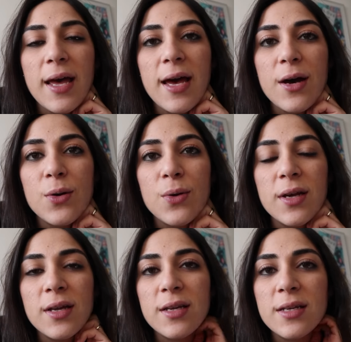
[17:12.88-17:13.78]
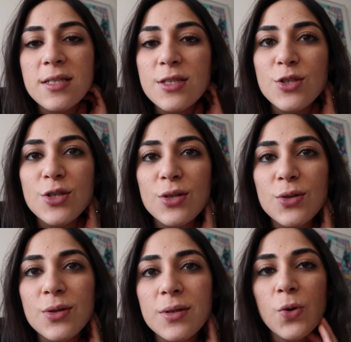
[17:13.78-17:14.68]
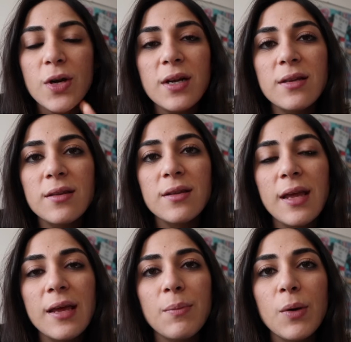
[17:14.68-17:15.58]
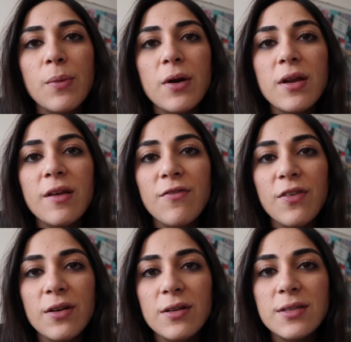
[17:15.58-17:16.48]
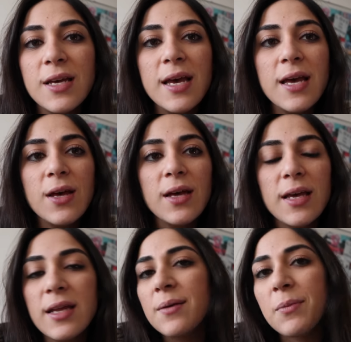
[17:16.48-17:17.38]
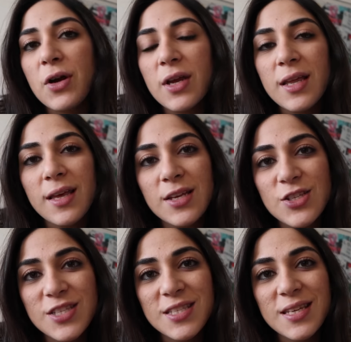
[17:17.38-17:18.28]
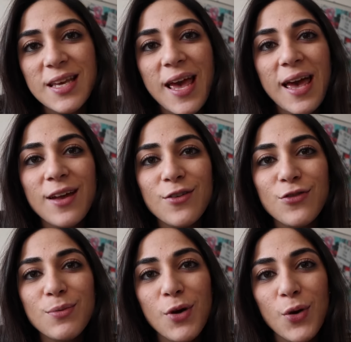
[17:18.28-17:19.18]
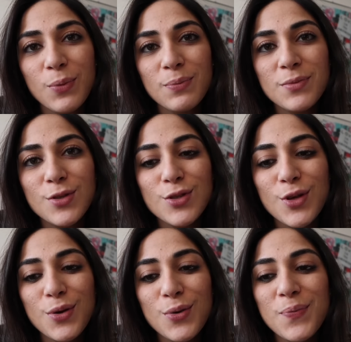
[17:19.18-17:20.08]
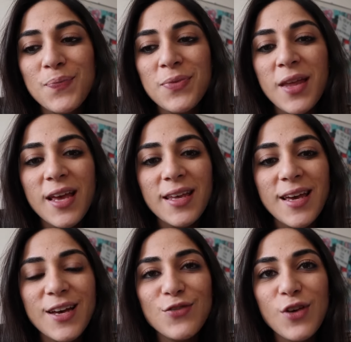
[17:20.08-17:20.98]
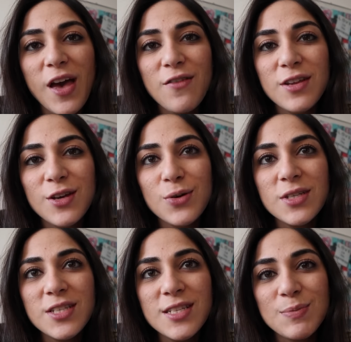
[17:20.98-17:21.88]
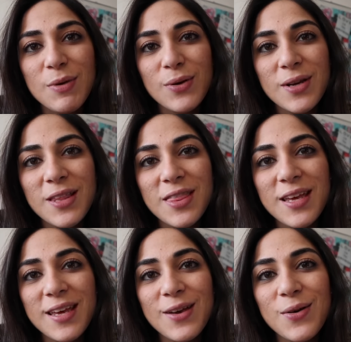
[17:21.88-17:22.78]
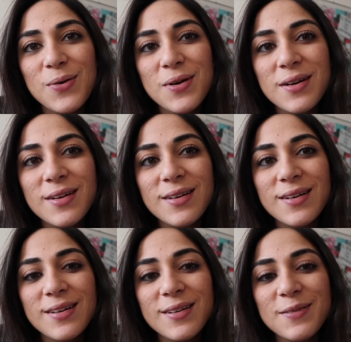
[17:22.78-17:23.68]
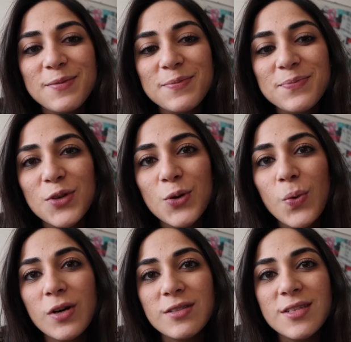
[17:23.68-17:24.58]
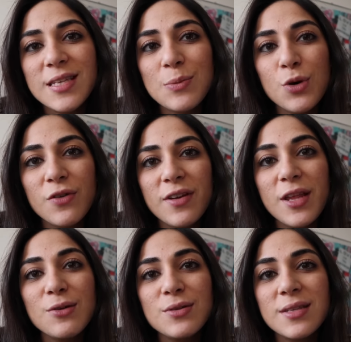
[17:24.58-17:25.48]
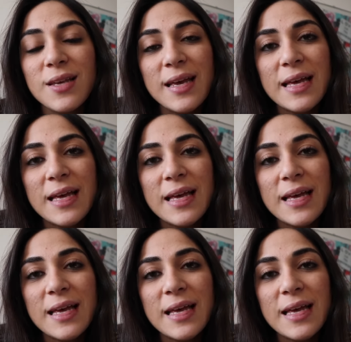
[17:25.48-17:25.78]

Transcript: how it is to work in the inbound marketing field, in a marketing agency and from home. So yeah, if you have any questions about anything or, um, or want to see more videos